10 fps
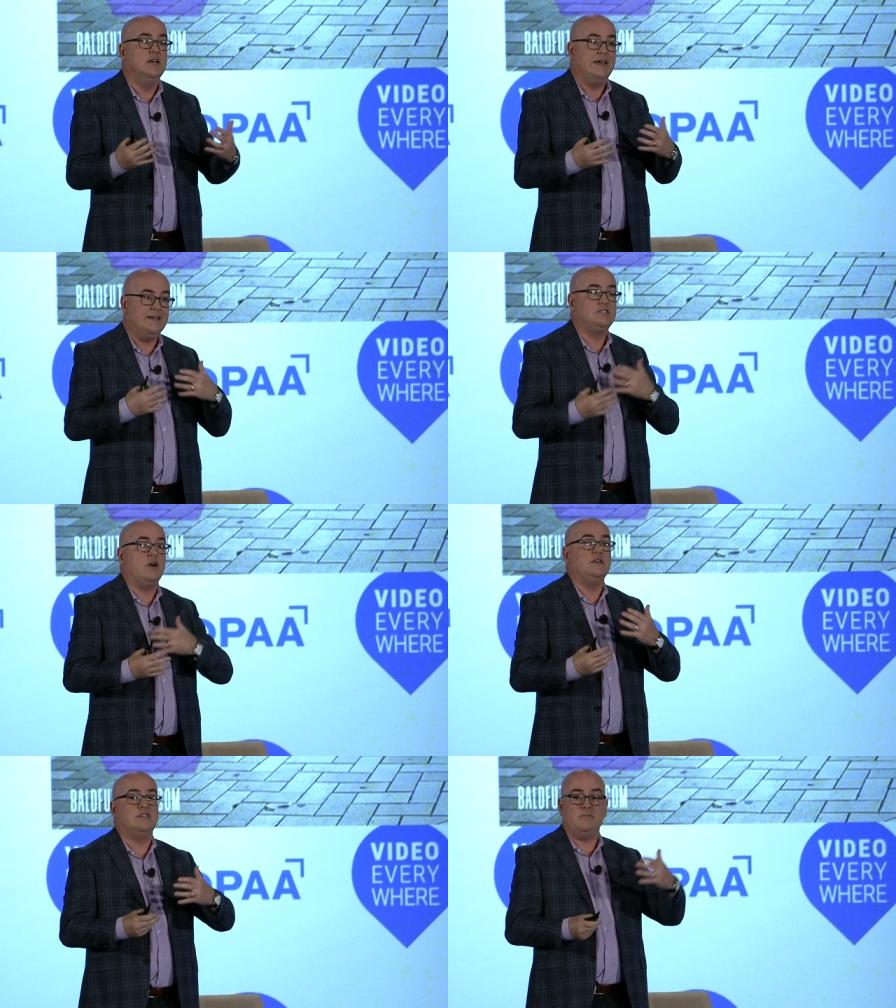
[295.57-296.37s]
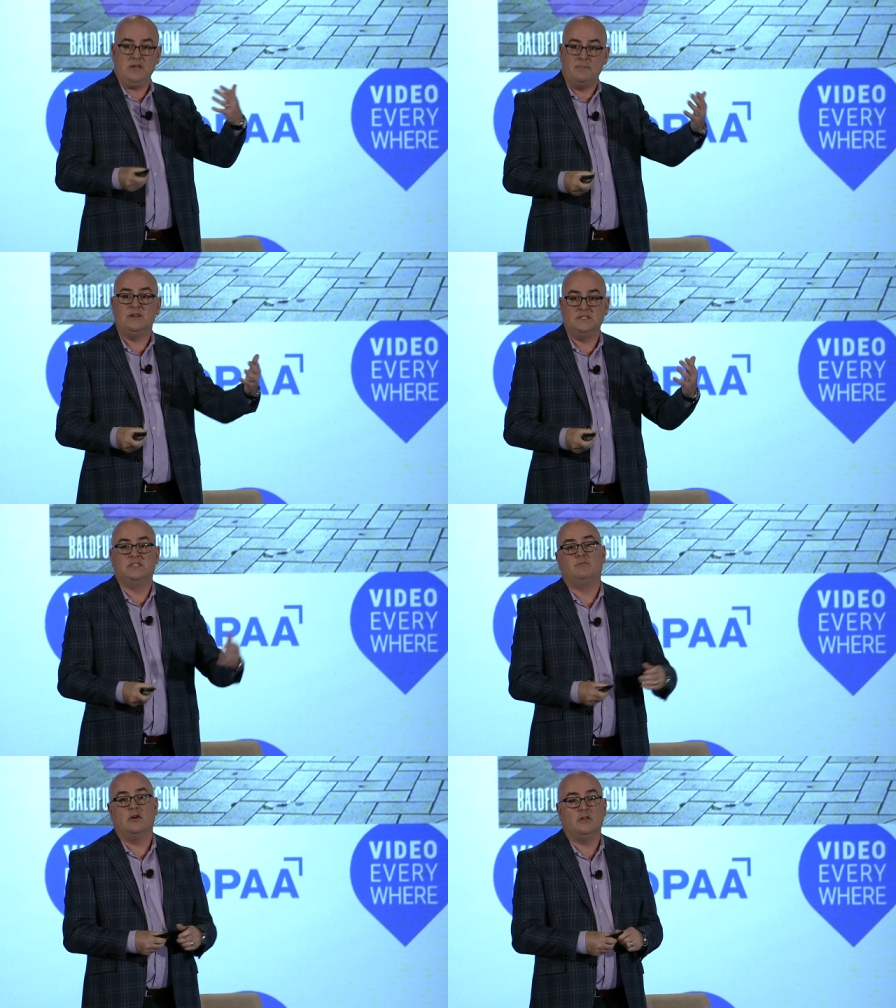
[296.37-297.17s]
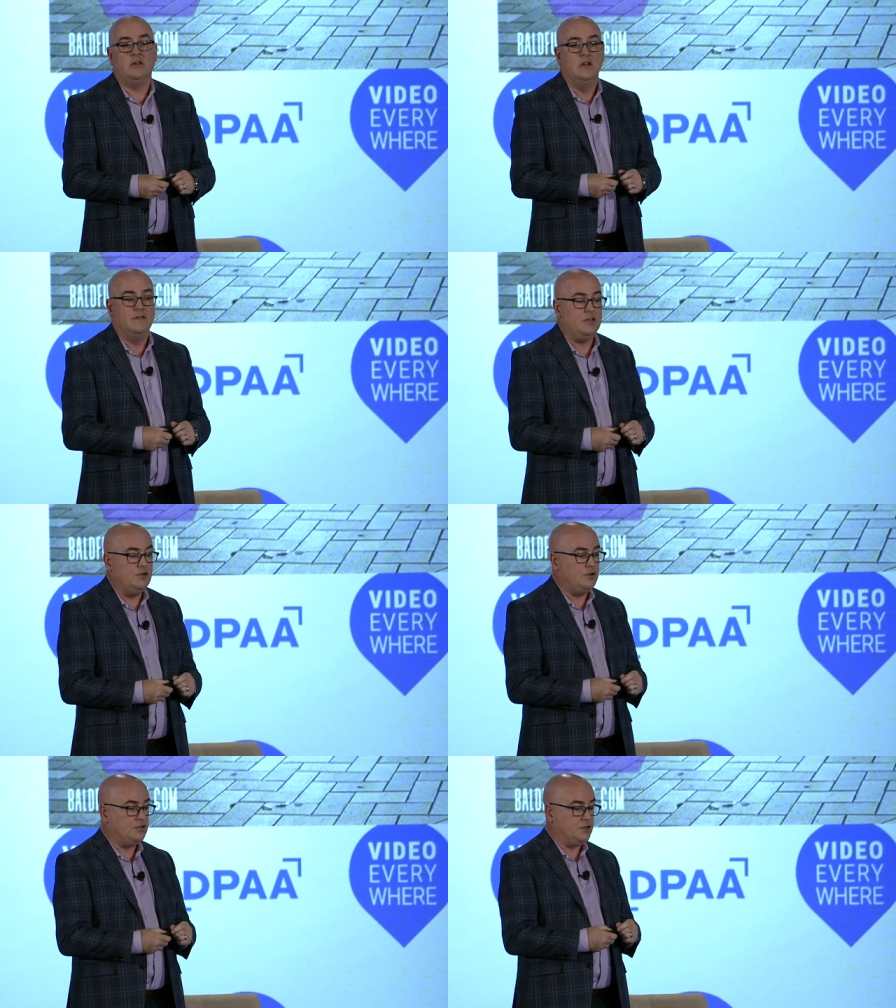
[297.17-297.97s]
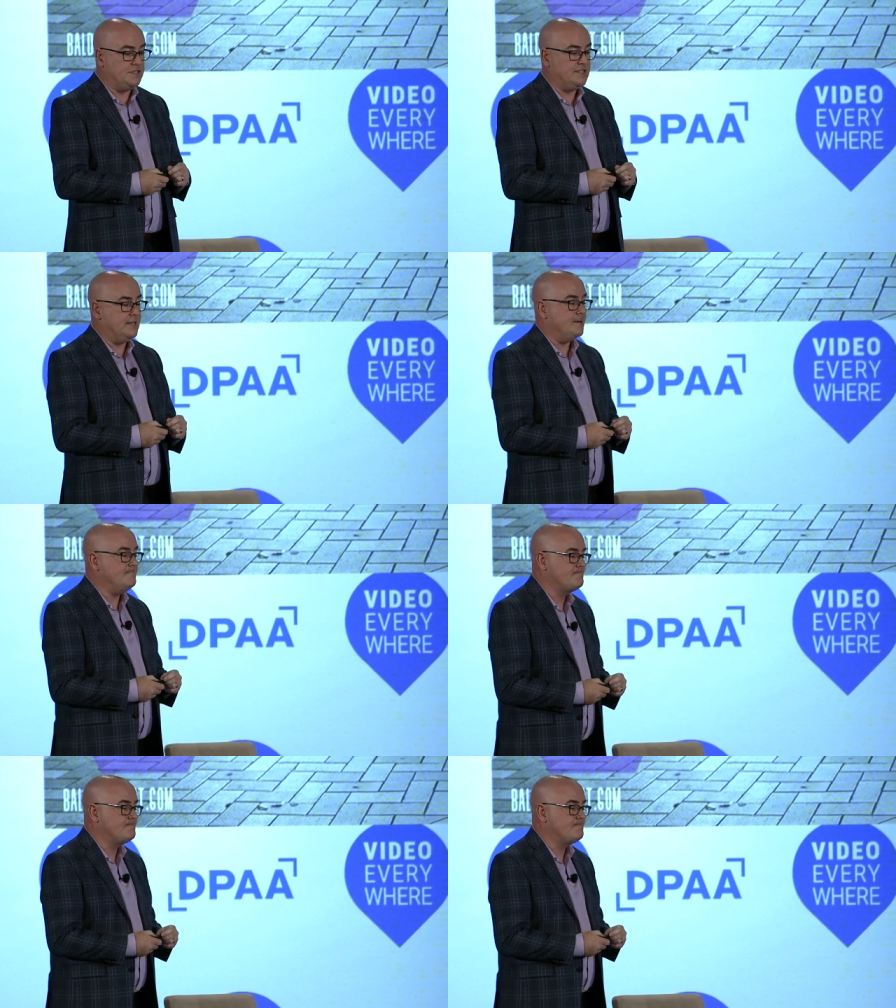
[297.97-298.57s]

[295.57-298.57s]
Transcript: is going to be a business model that you should consider.